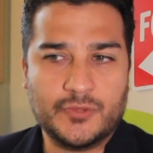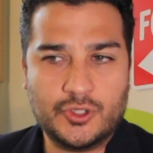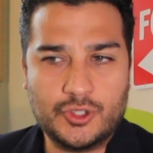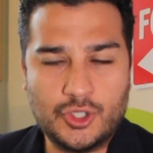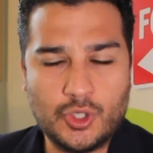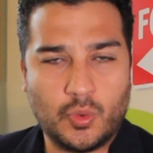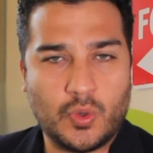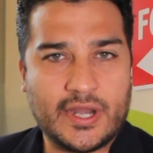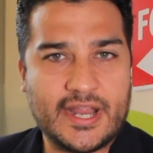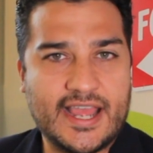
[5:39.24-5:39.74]

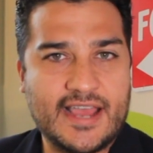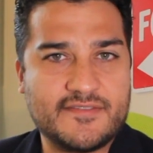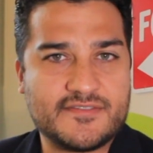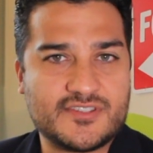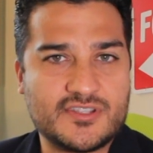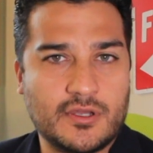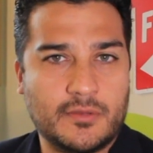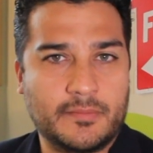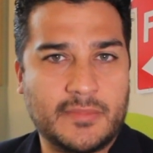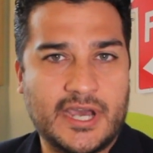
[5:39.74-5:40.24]
You want to have
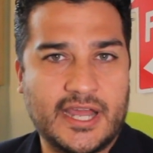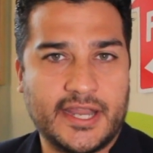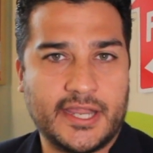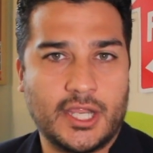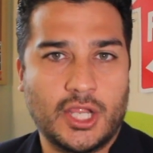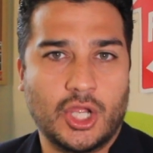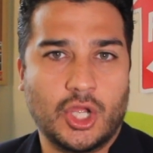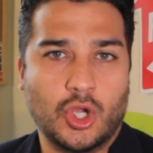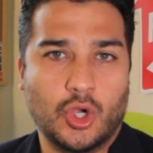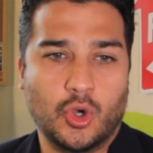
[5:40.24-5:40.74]

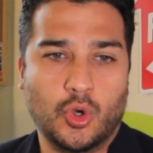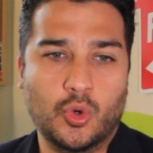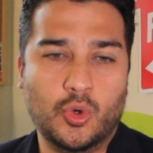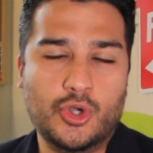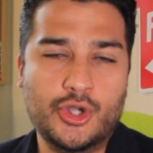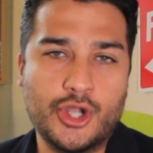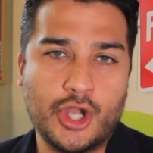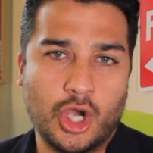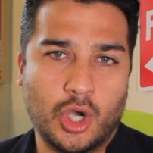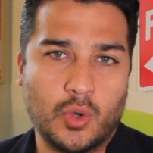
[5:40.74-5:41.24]
somebody who
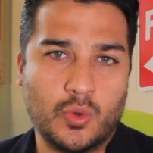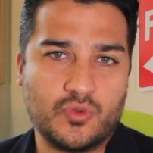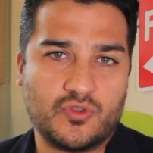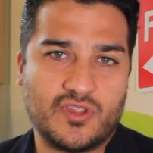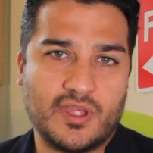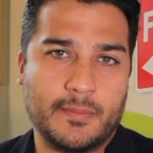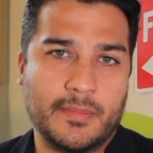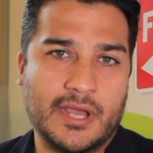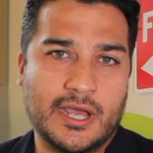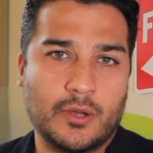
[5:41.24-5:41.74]

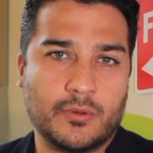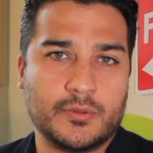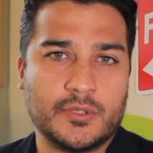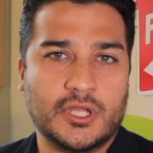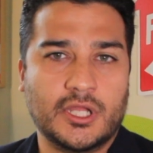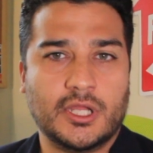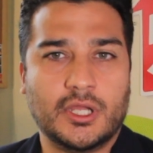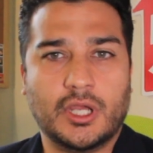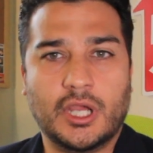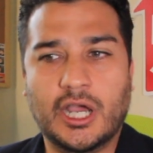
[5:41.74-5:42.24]
knows about
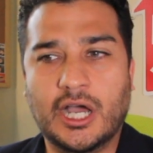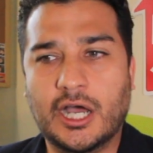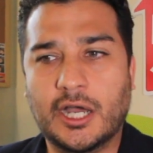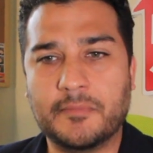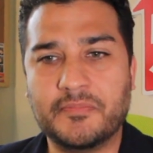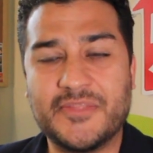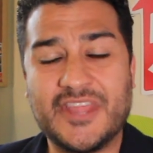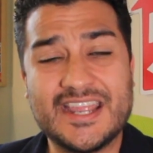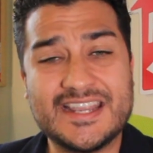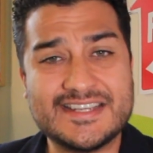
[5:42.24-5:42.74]

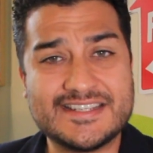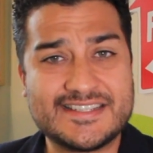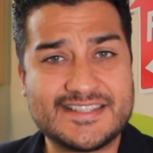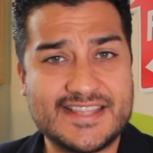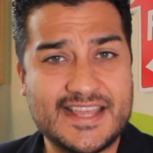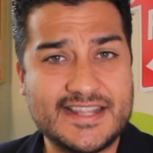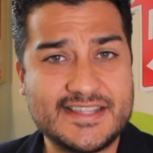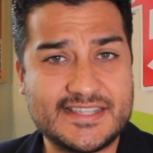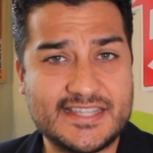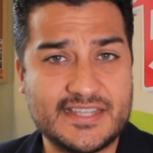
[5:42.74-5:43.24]
the
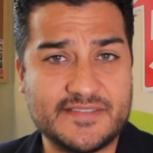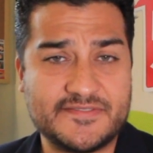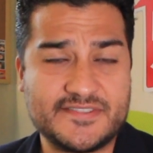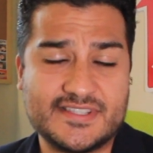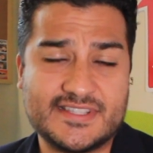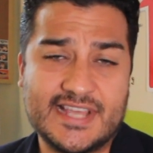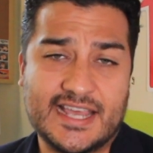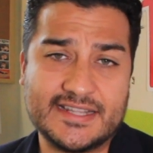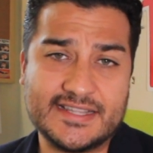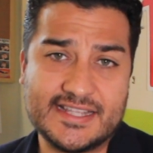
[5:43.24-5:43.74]
incentives
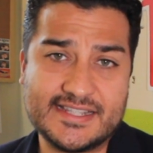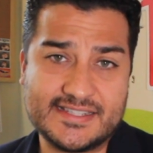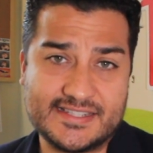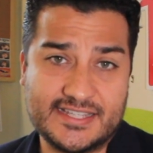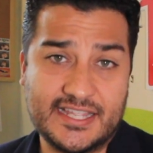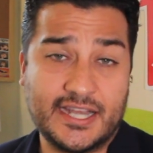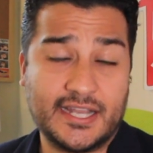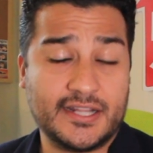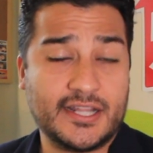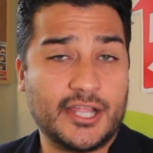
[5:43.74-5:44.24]
that the
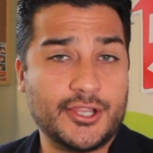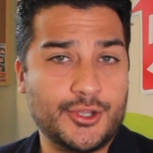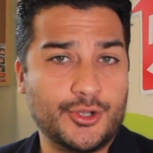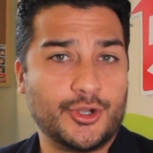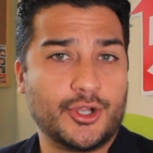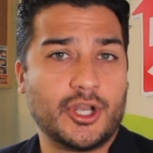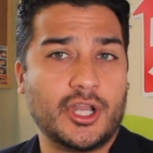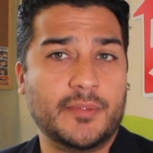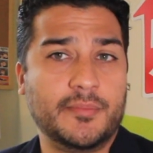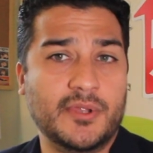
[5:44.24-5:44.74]
city that
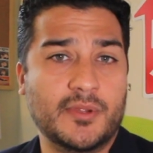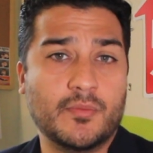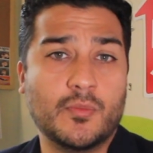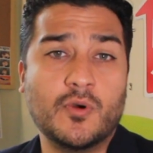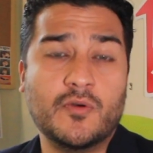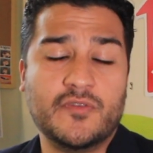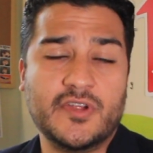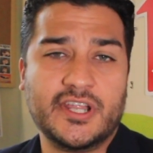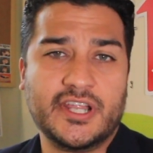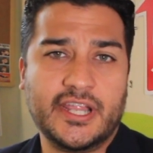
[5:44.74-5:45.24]
you're going to be
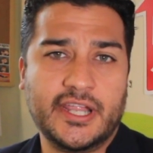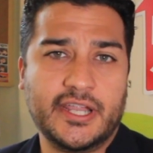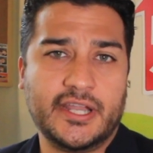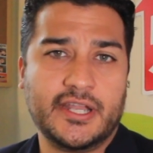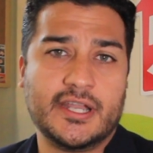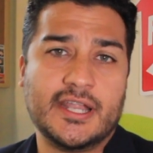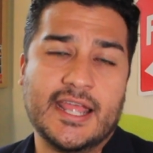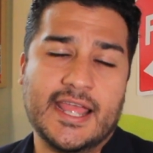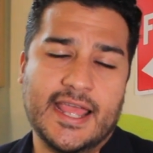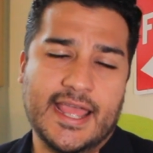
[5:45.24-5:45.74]
moving
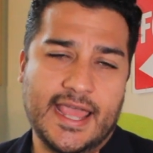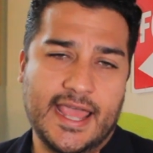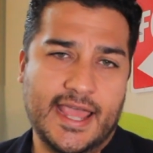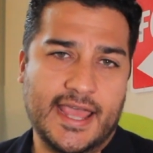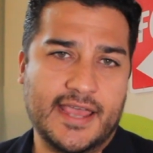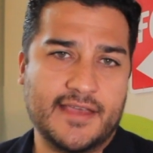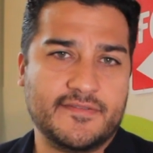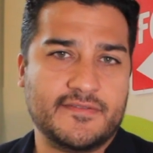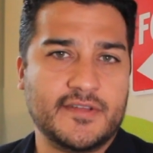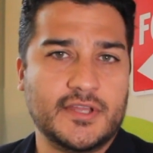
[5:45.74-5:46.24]
in
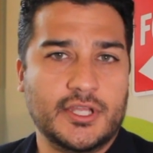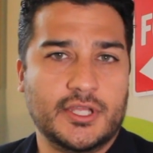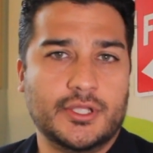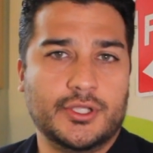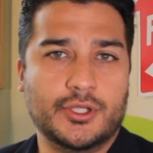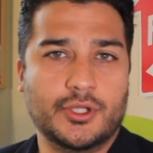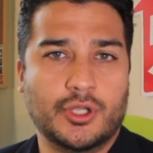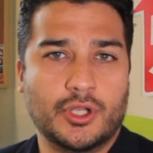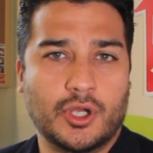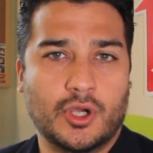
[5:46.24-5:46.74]
have.
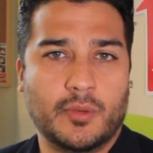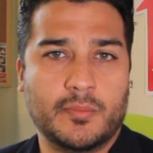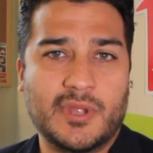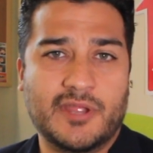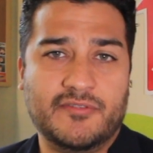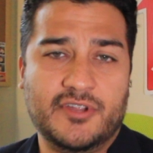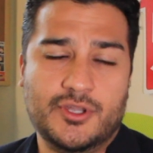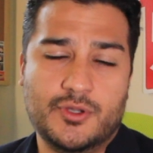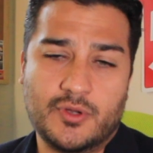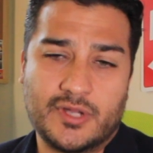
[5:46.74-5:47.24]
You know,
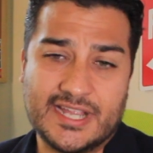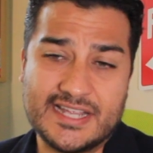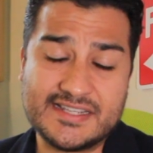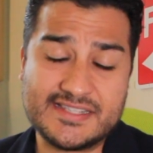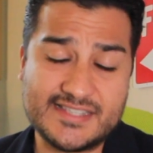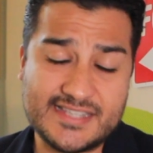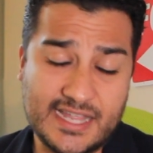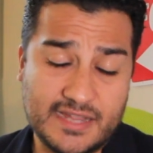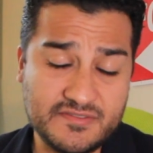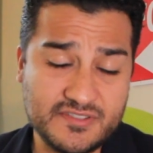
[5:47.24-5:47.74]
maybe you can
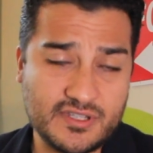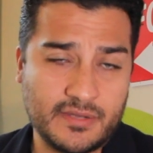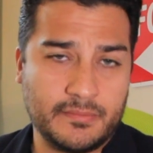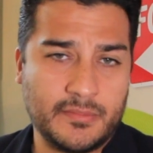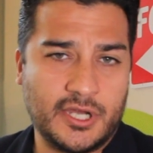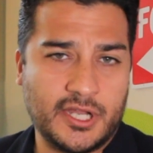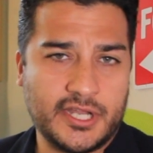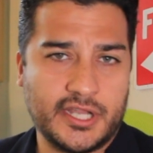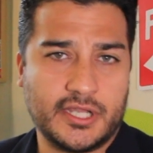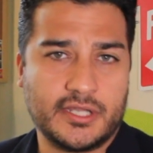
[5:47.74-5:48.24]
save some
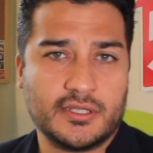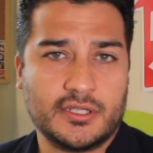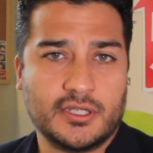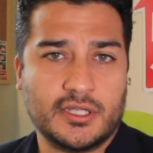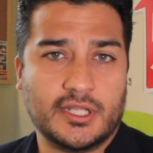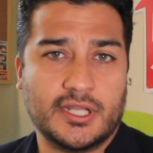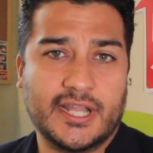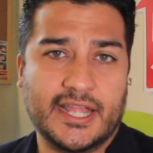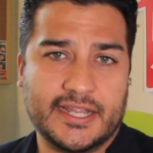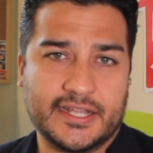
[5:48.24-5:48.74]
money
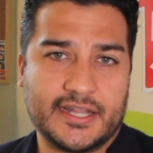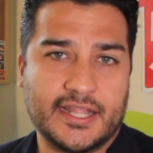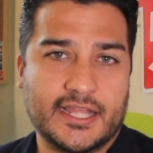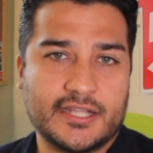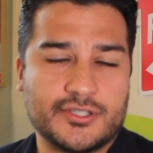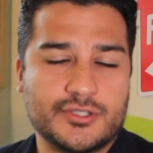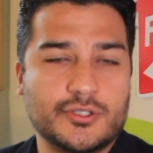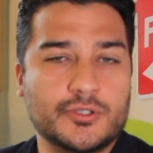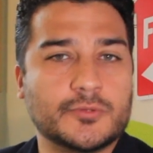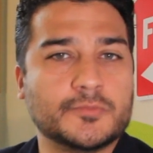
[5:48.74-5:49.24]
like
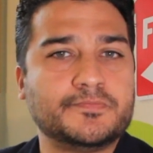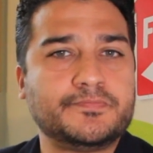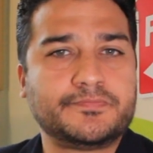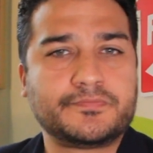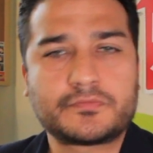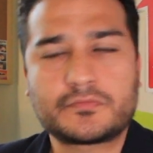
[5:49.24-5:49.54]
that too.